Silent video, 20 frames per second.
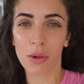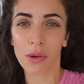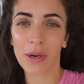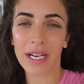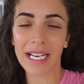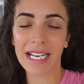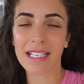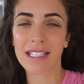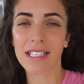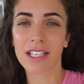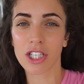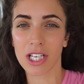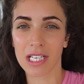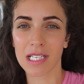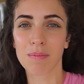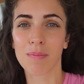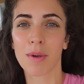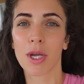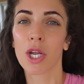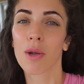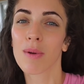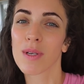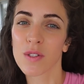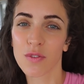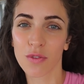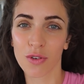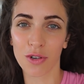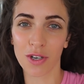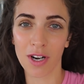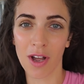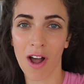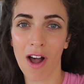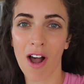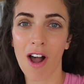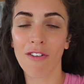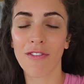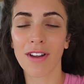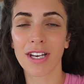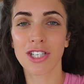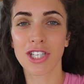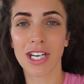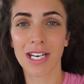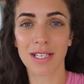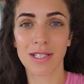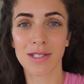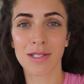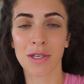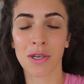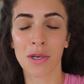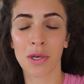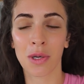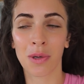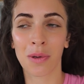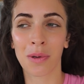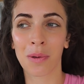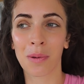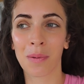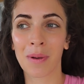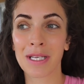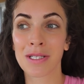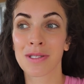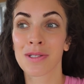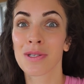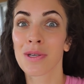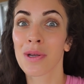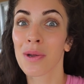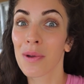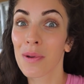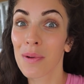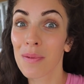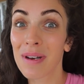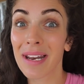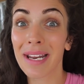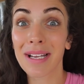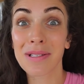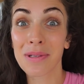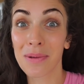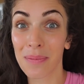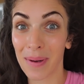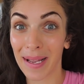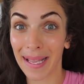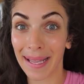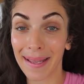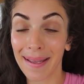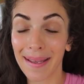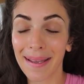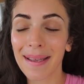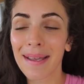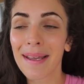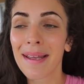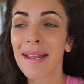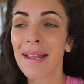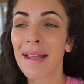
boys, Jasper who is four and a half and Jensen who is two next week.